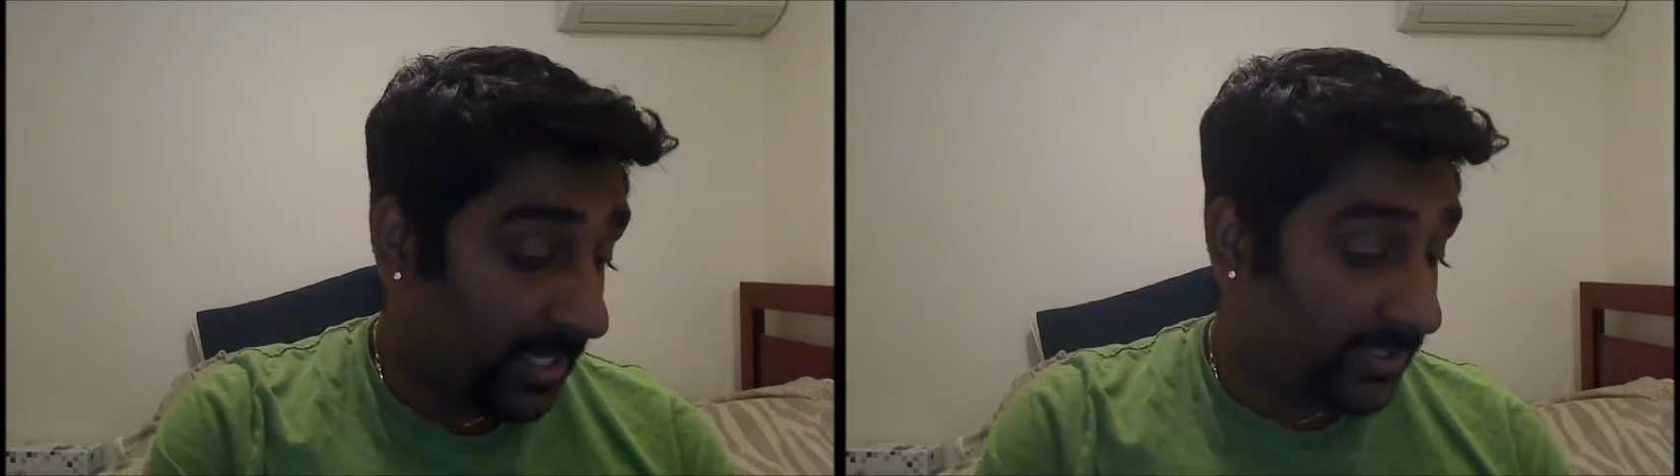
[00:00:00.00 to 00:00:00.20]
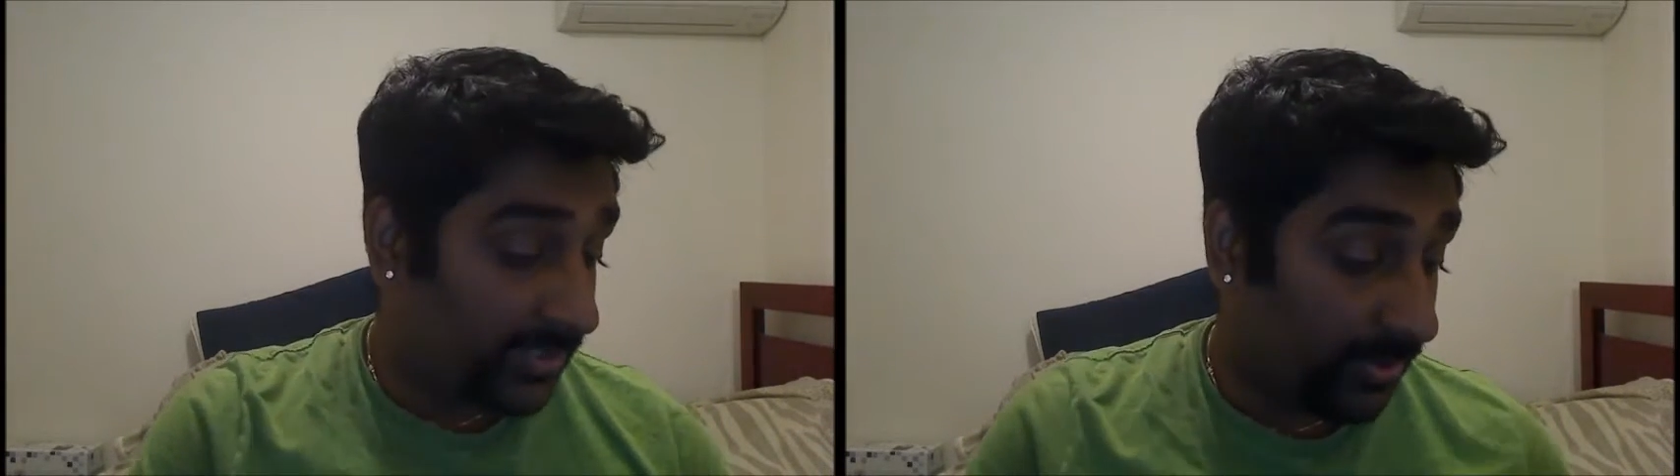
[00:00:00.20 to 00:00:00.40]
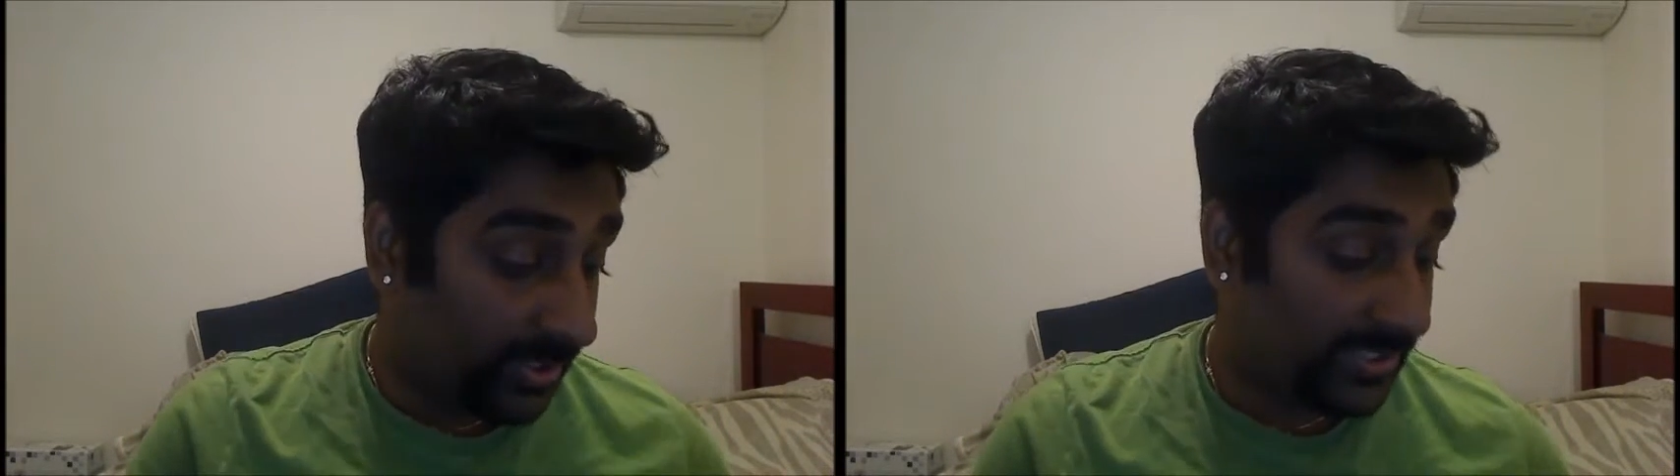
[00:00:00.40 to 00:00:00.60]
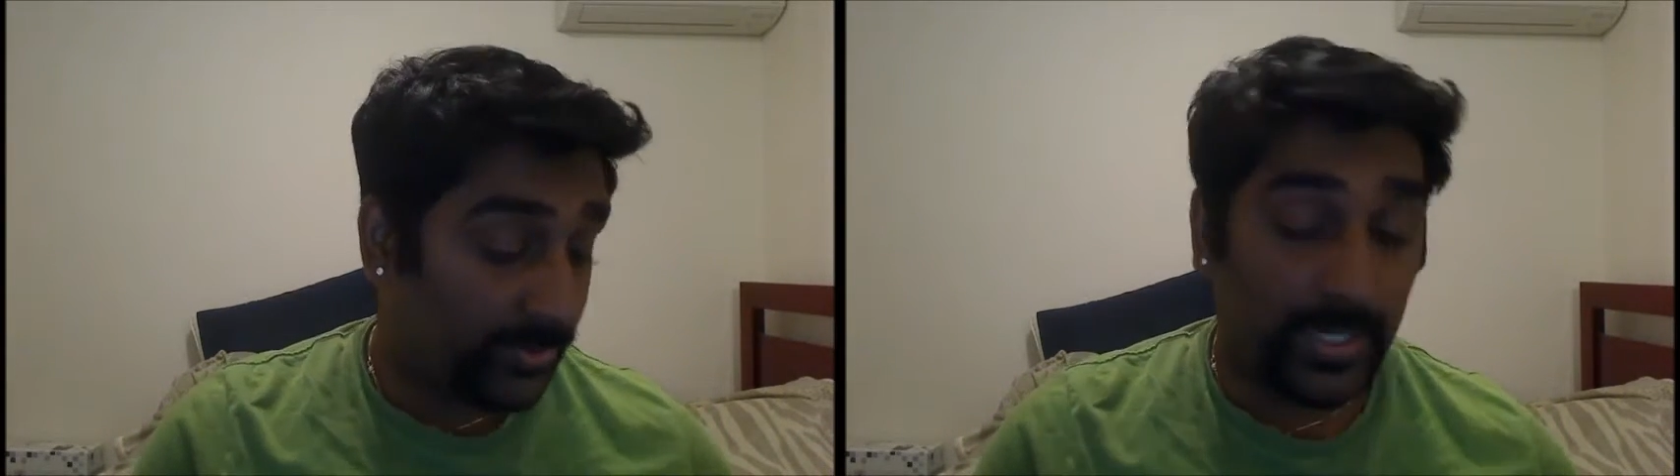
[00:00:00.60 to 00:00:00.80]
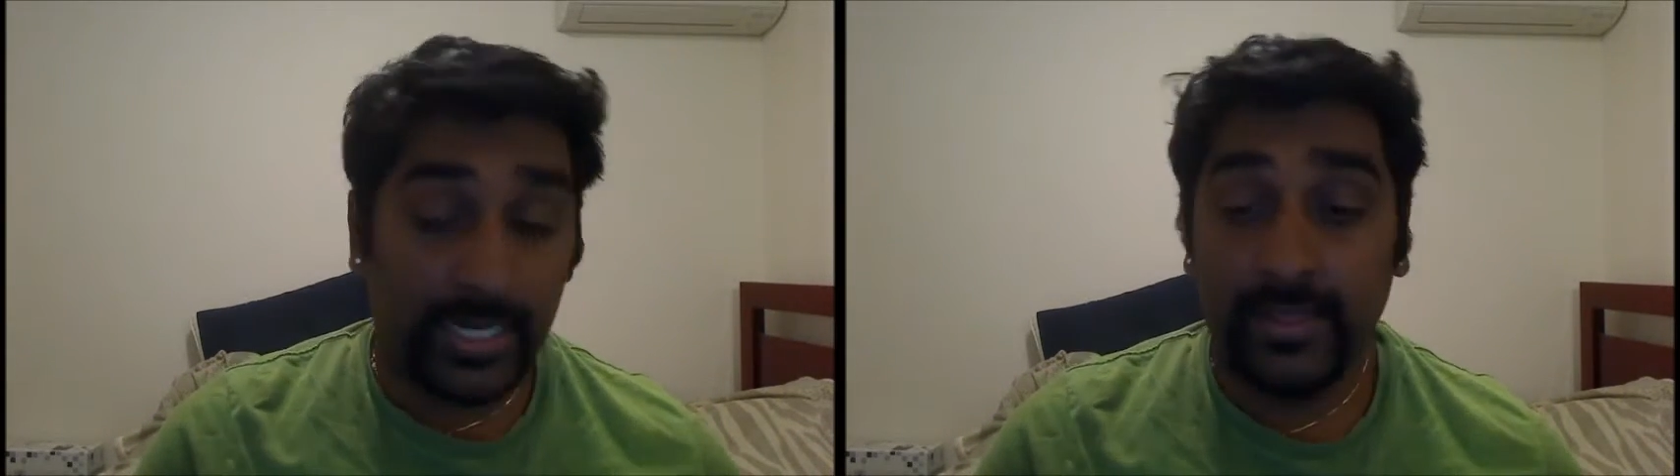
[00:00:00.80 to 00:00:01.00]
So this is
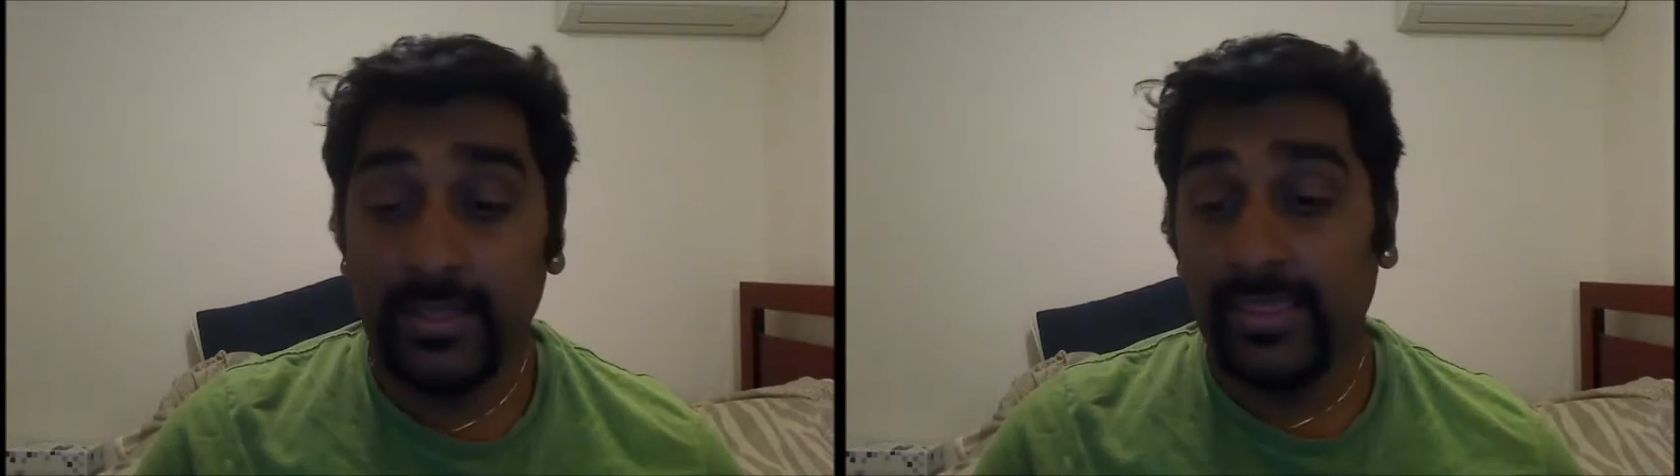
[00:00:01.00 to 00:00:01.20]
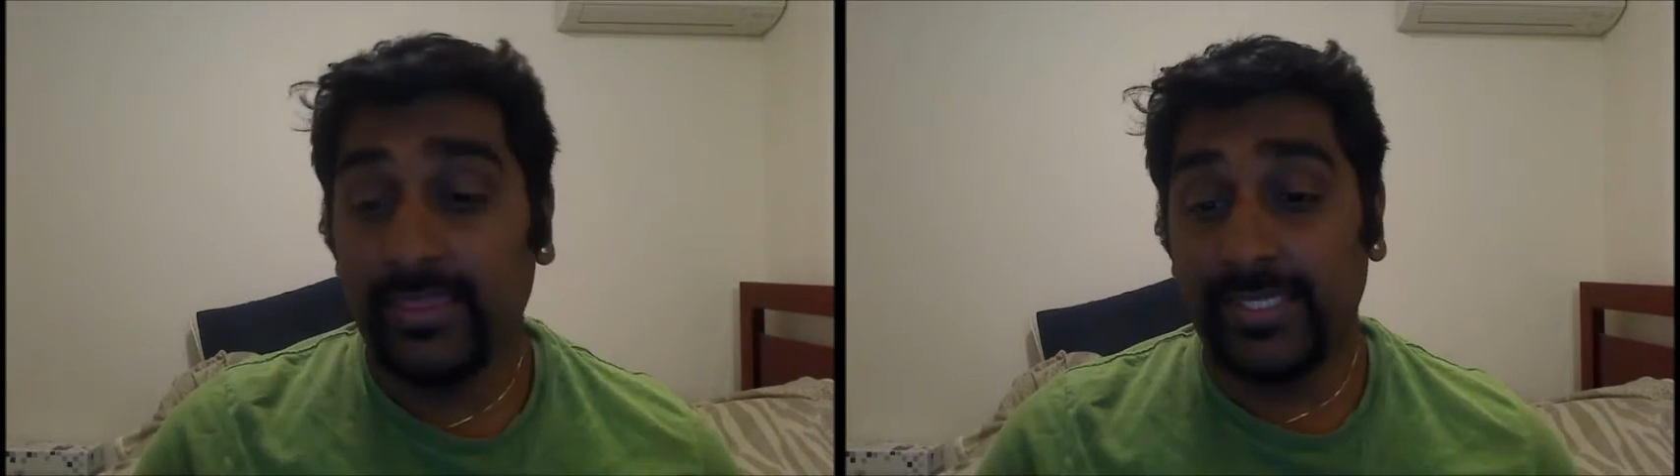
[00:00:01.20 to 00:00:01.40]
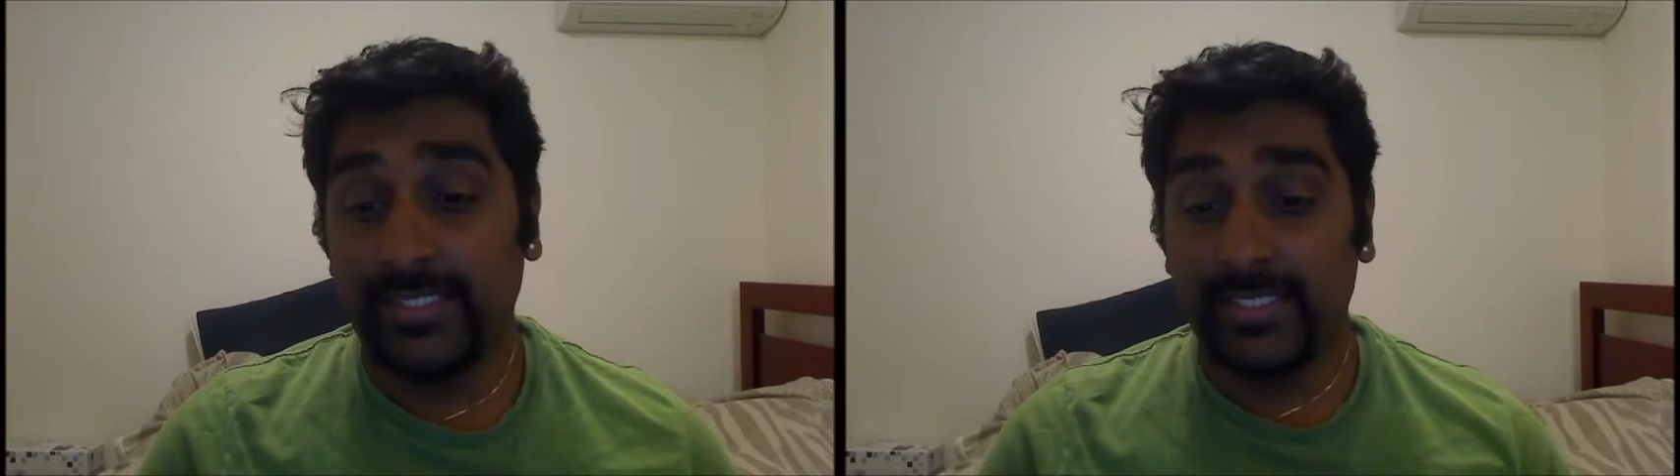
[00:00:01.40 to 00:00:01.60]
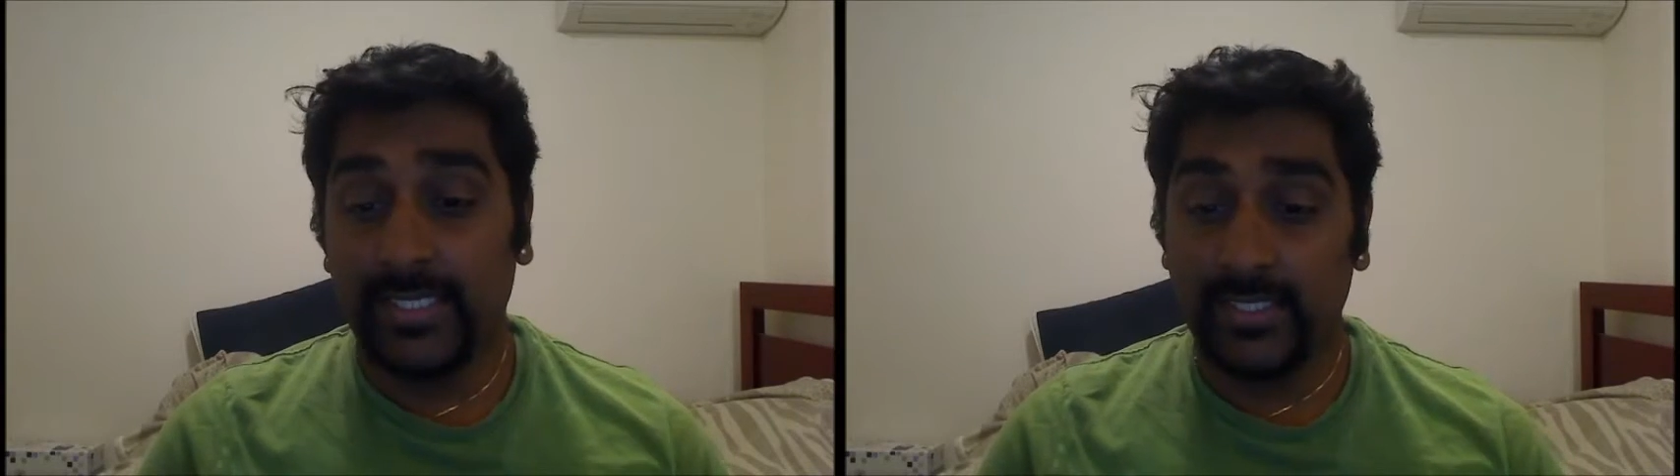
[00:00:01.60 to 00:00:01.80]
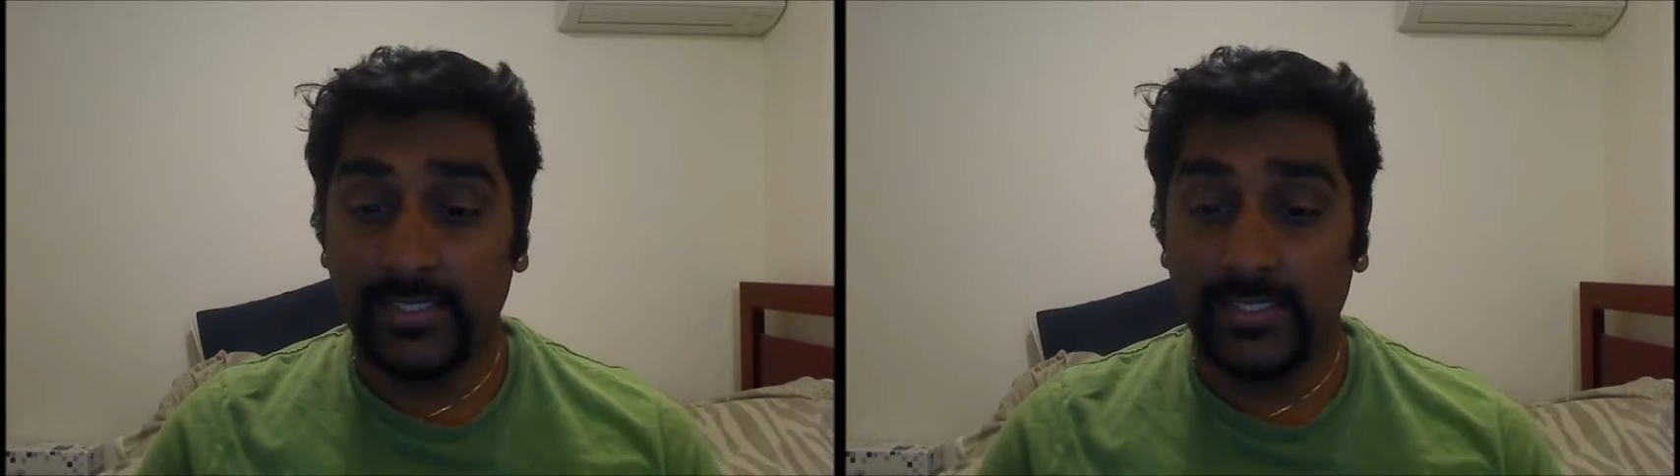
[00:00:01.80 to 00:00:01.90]
where these